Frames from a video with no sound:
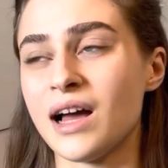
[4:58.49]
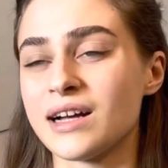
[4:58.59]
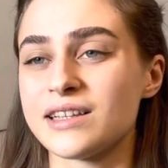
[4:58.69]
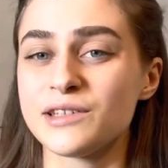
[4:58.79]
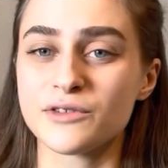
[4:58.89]

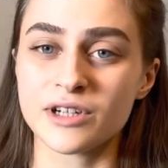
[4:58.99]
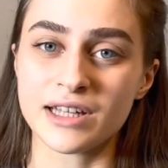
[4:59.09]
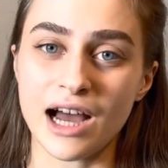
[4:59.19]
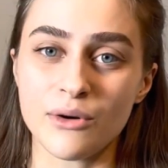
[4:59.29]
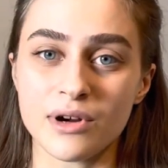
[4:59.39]
clean for an
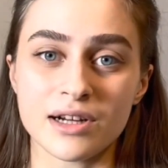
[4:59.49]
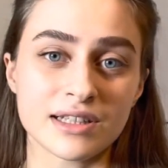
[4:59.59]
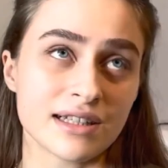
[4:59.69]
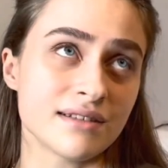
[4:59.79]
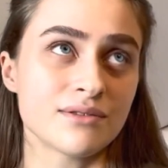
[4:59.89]
hour
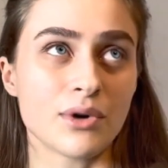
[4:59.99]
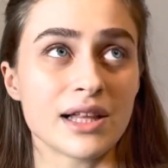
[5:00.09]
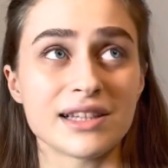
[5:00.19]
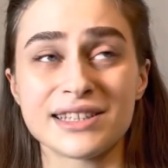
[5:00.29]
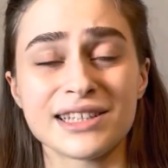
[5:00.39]
then while
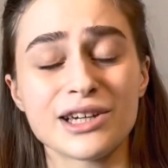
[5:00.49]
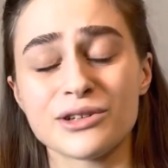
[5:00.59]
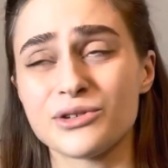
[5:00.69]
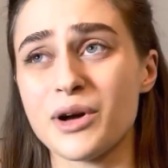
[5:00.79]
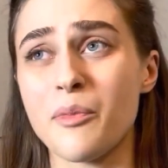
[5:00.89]
listening
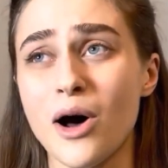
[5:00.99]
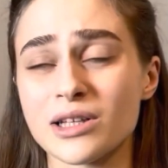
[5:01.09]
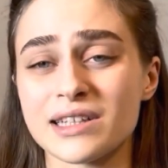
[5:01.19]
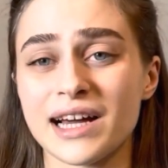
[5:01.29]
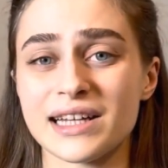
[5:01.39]
to a
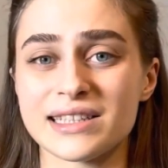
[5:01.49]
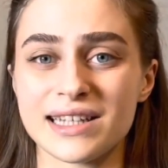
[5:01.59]
podcast.